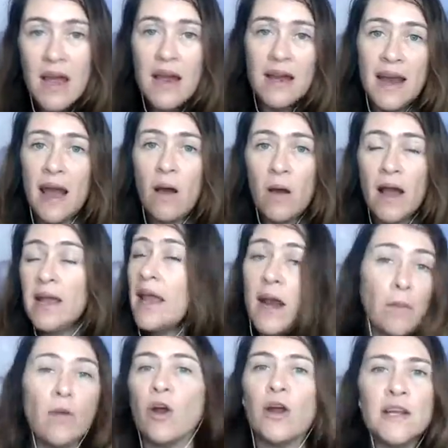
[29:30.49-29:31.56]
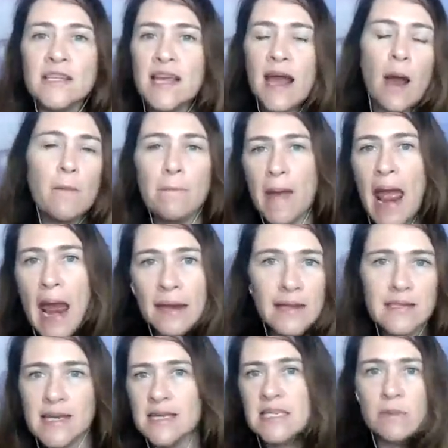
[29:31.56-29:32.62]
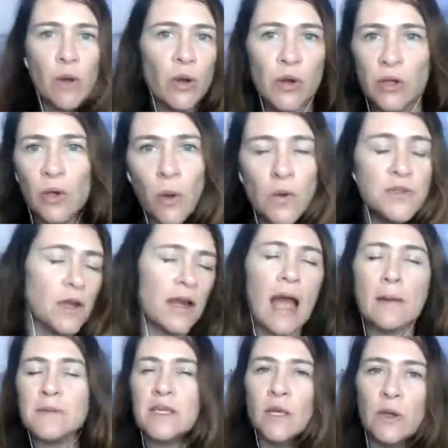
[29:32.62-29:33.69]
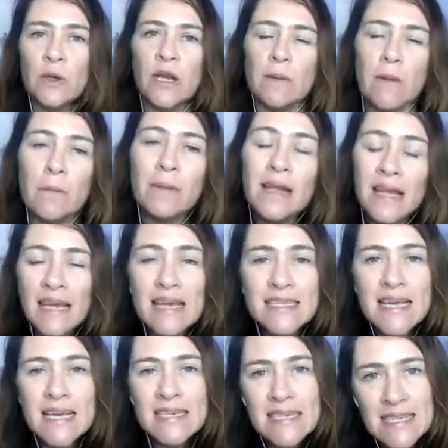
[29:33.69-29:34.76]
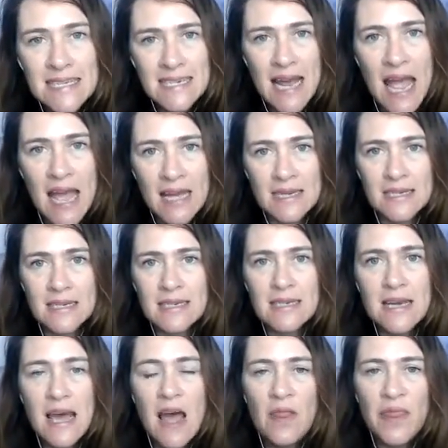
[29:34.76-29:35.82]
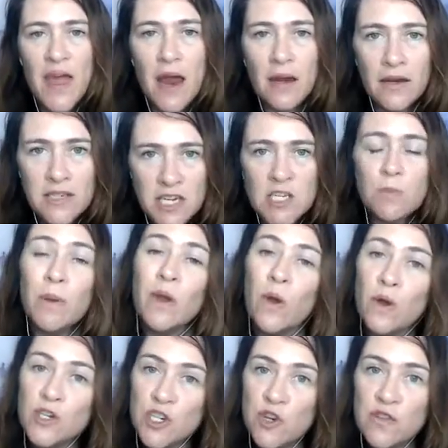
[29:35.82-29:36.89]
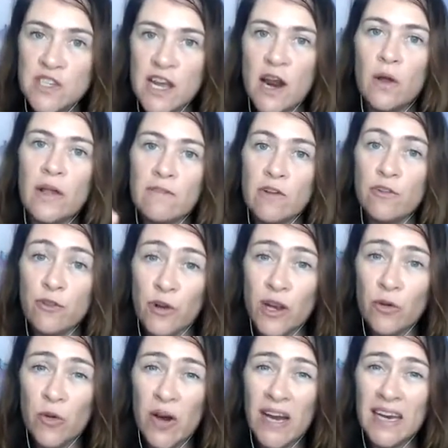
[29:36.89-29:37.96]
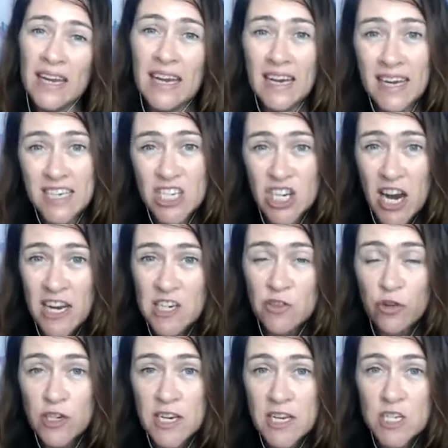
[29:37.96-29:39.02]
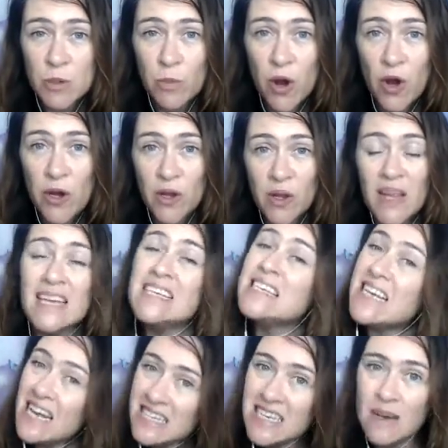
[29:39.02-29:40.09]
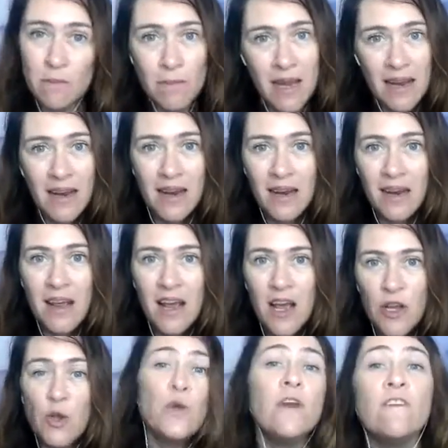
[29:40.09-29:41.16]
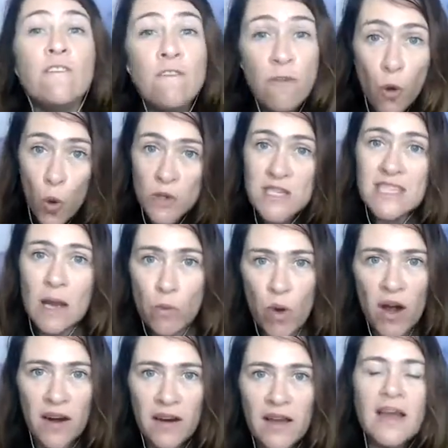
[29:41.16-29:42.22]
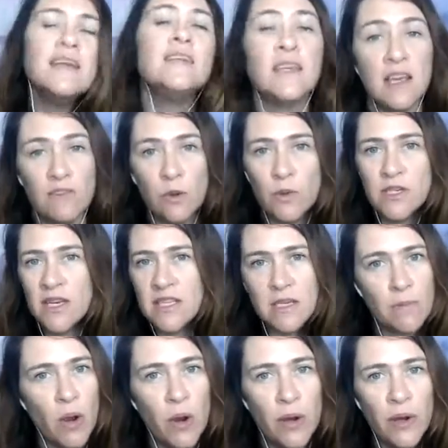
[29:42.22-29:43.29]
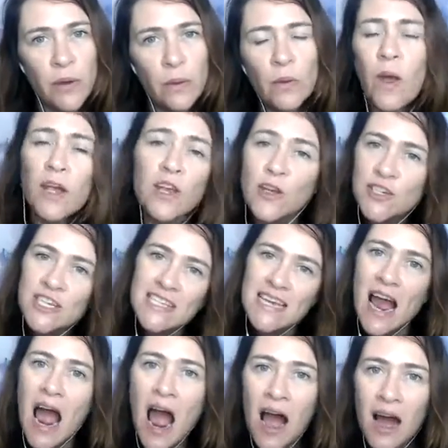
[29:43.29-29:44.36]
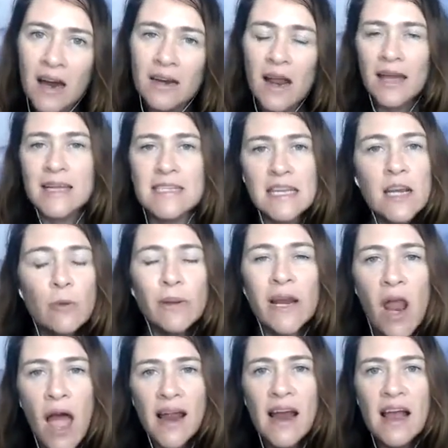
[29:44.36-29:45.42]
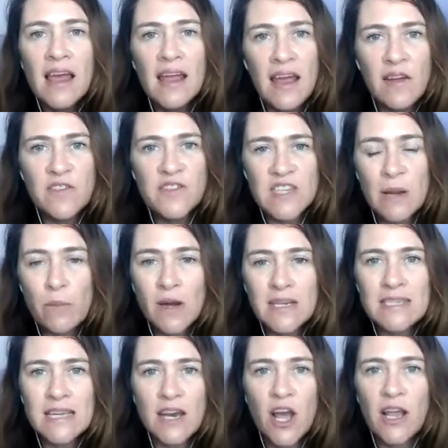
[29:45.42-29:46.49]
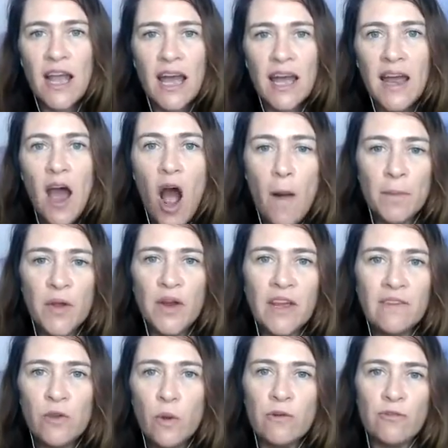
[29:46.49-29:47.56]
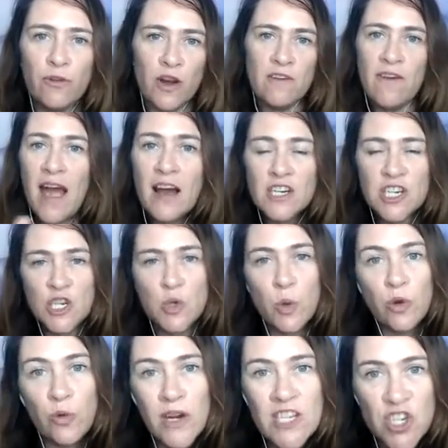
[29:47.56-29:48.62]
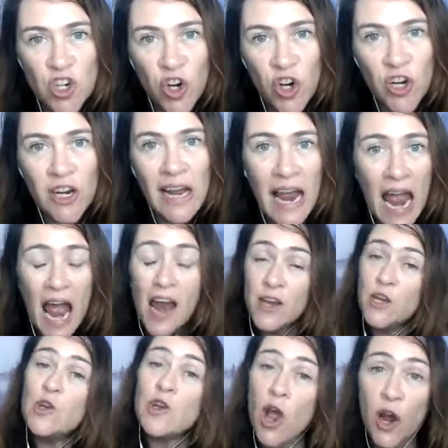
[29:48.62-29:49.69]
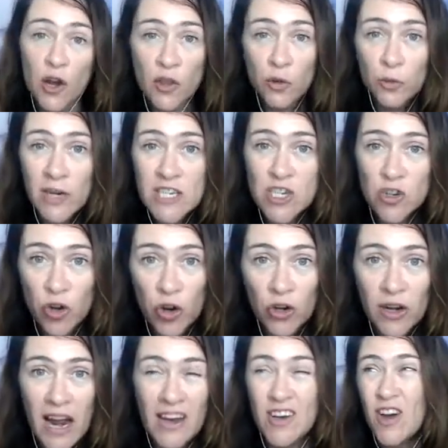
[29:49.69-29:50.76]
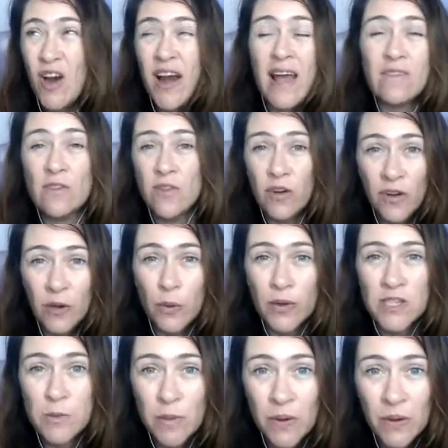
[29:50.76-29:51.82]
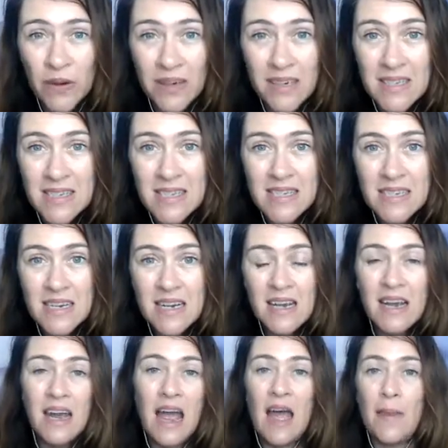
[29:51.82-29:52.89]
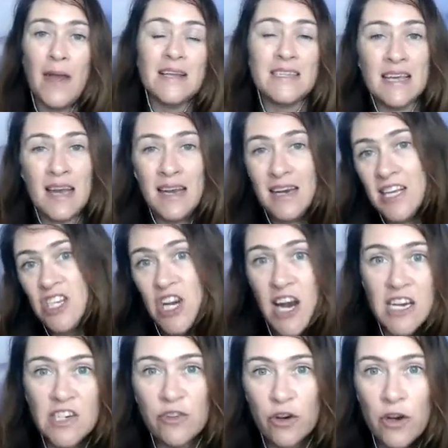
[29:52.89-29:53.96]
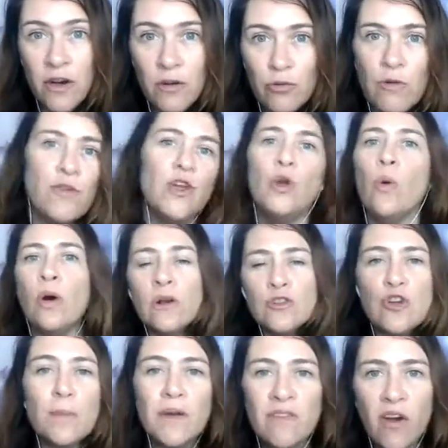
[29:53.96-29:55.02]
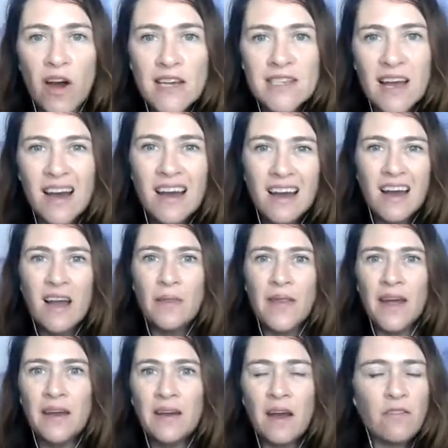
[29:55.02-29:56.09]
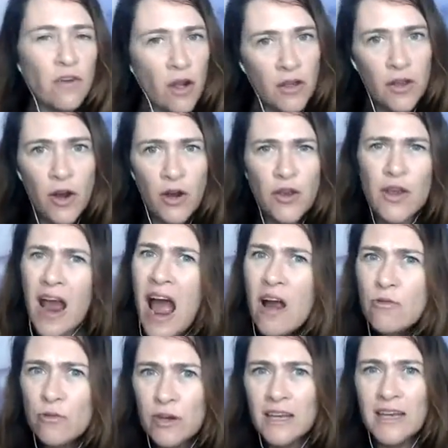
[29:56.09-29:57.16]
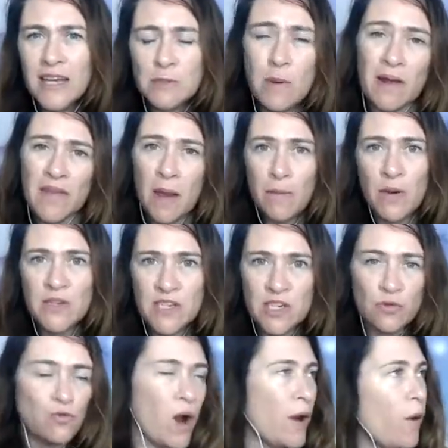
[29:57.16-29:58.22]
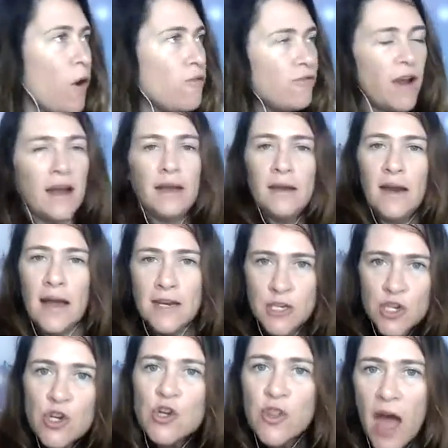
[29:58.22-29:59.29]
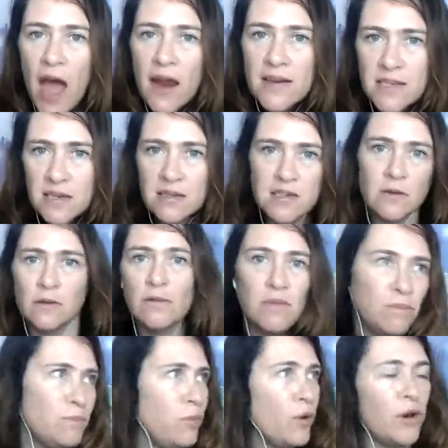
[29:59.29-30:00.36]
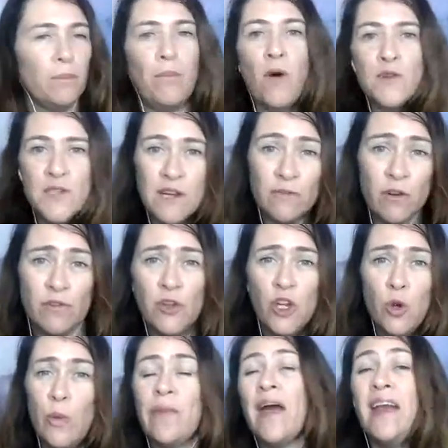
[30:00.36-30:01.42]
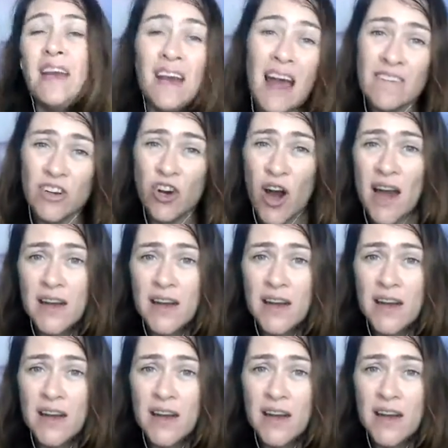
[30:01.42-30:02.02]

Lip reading: Now, again, I'm not going to say I'm banning testimonials, like absolutely, but please understand that just because you've said I'll give a free reading in exchange for a testimonial, it doesn't mean you can force someone to give you a testimonial. Like, you just can't. Like, it's a little bit like if someone said, okay, I'm going to give you a free voucher to a restaurant, and you go to the restaurant and you don't have a very good experience, and they say in exchange for a review on TripAdvisor, then, you know, you can't really expect that person to run off and do that, to put a positive review when they didn't have a great